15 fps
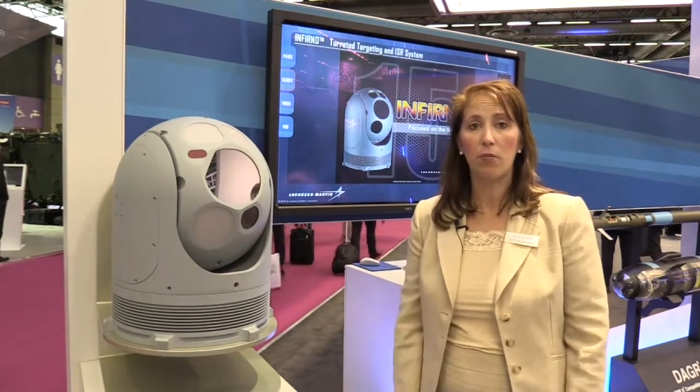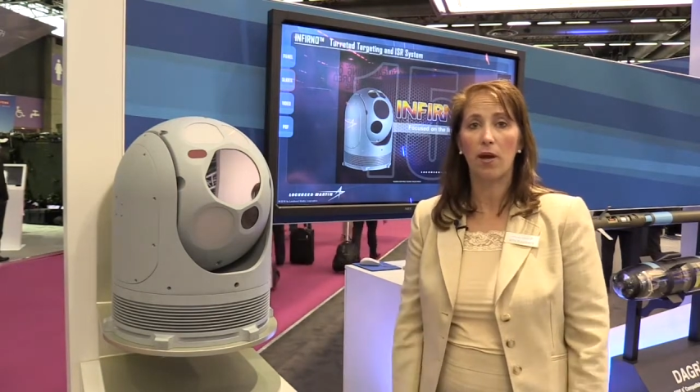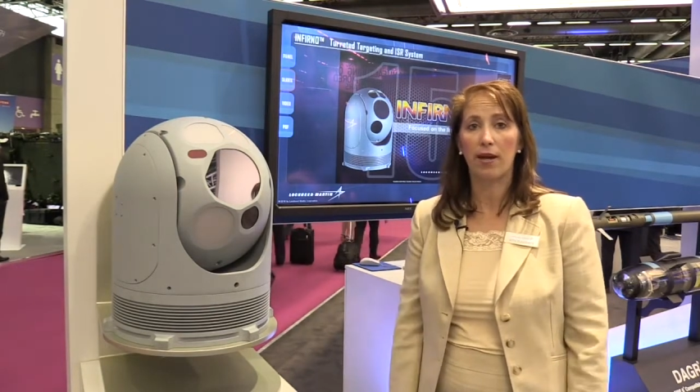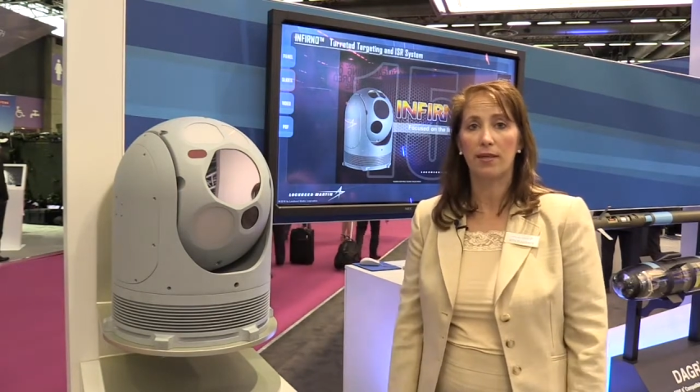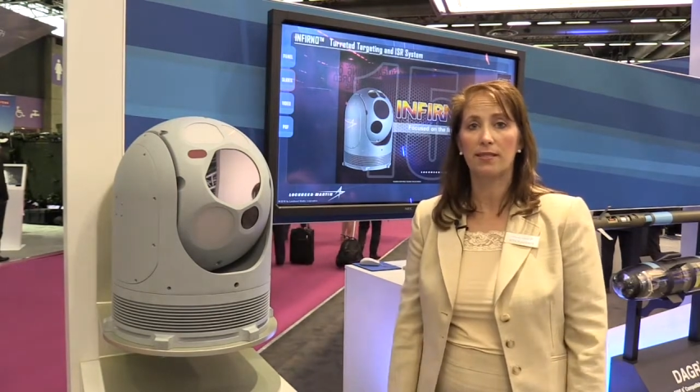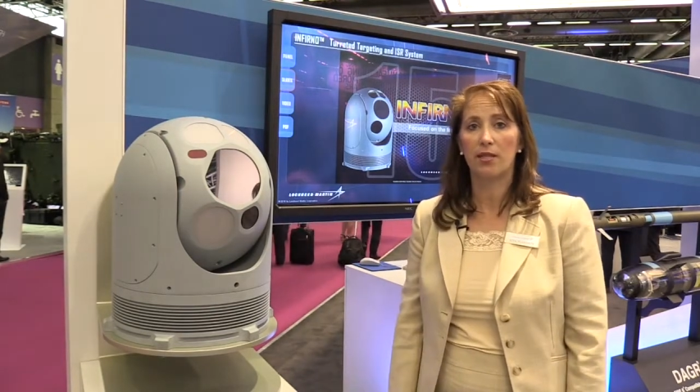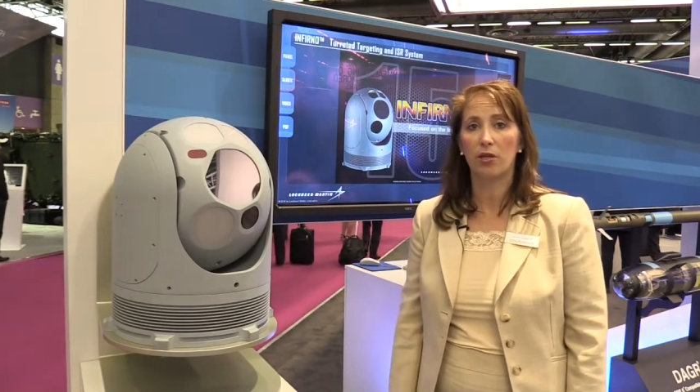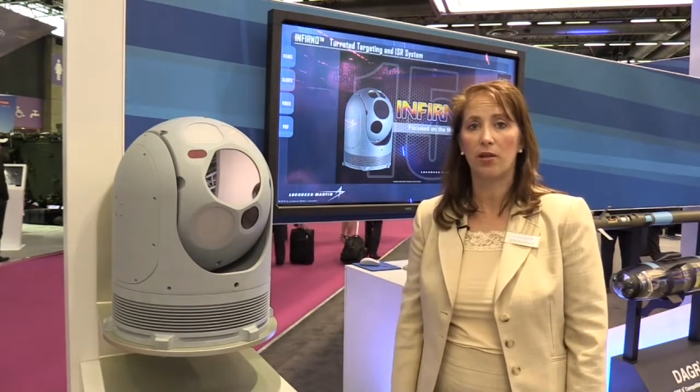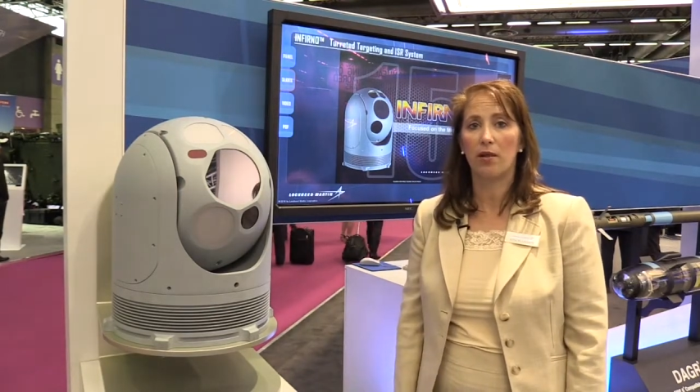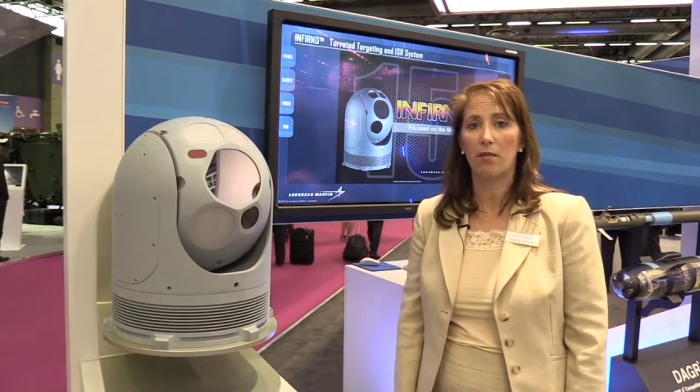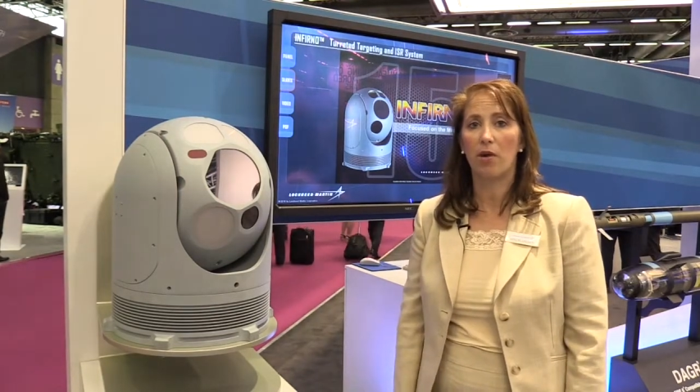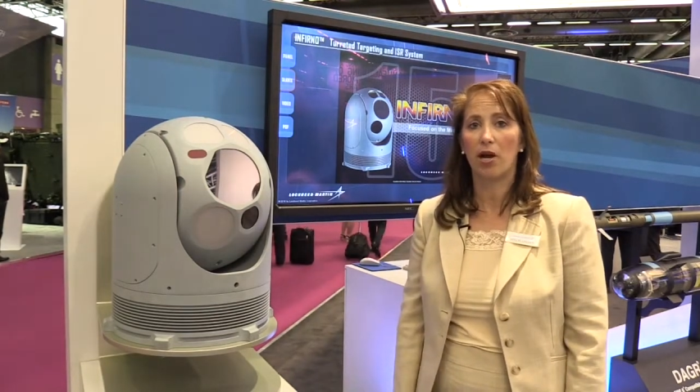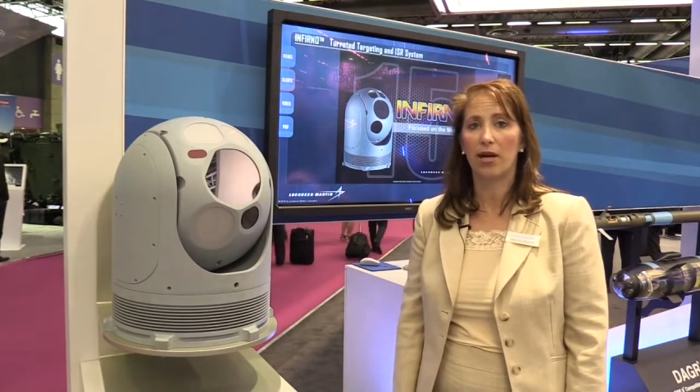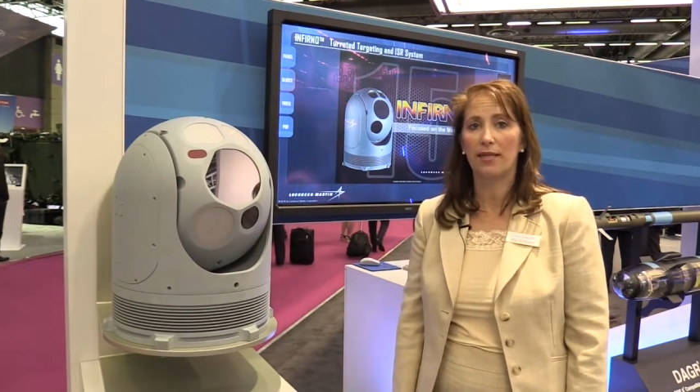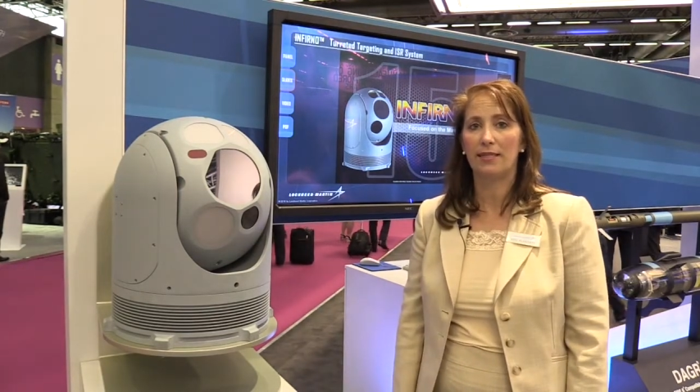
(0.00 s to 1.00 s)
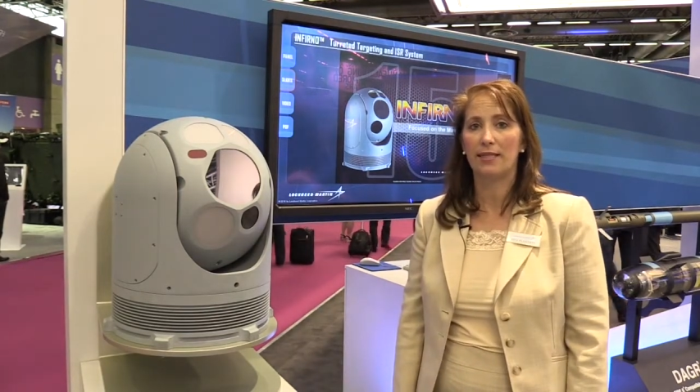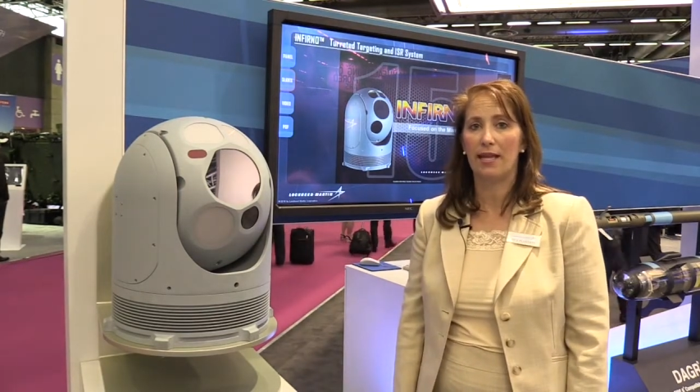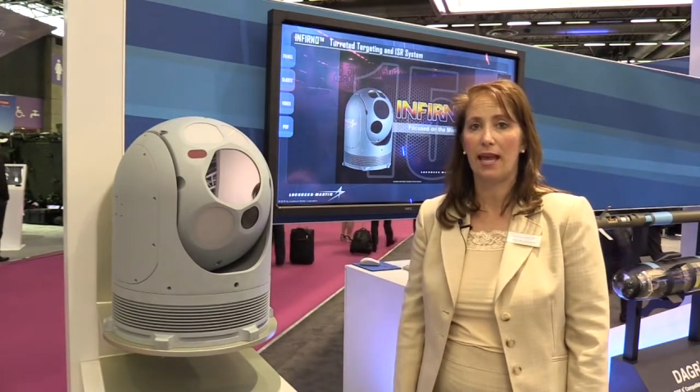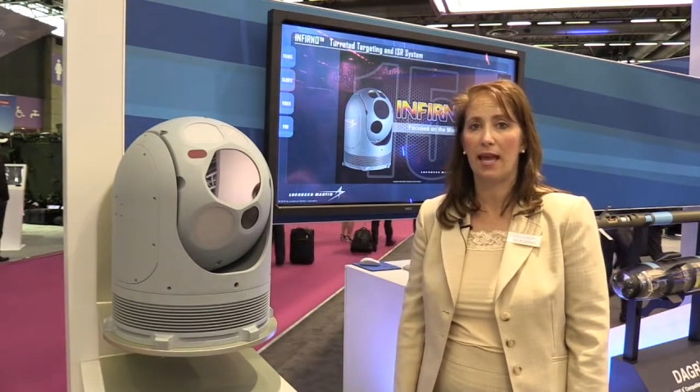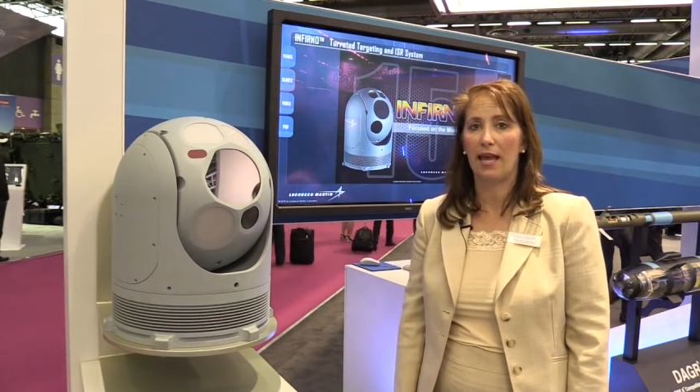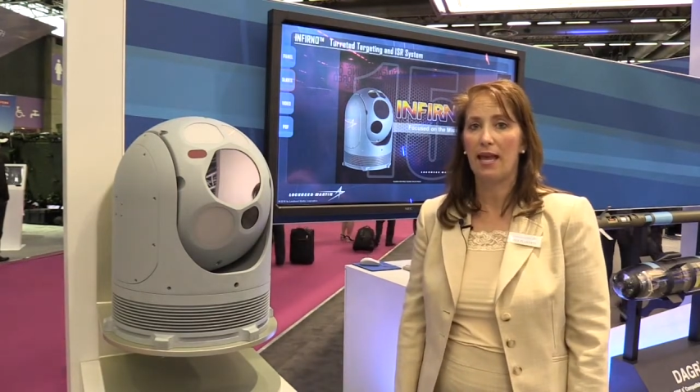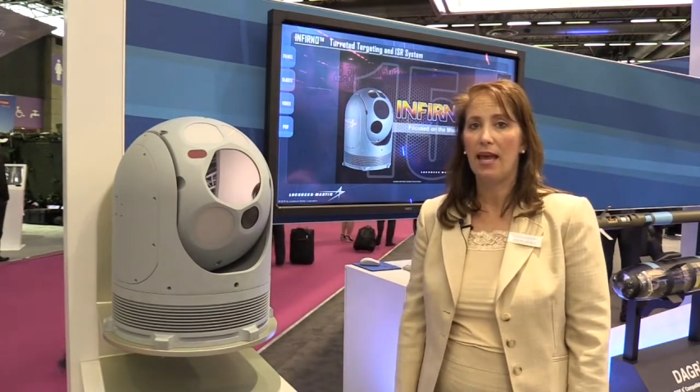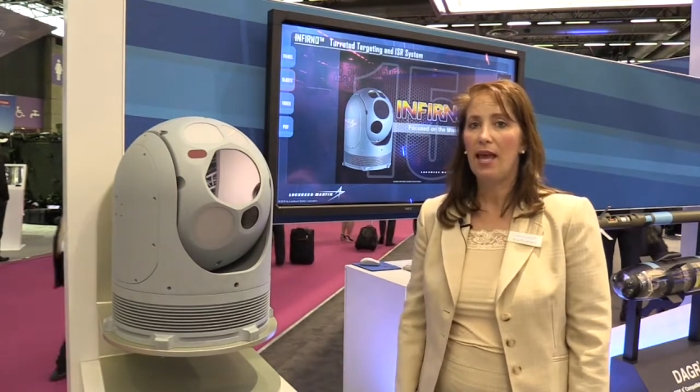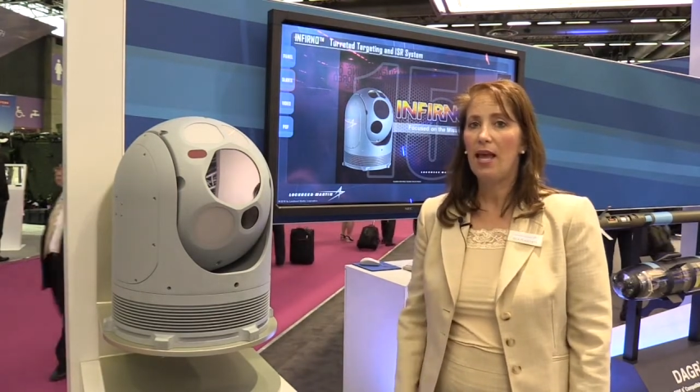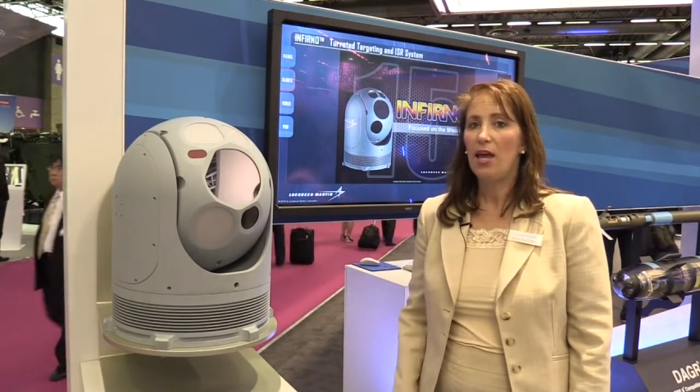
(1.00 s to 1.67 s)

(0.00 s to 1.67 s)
products that are in the market today,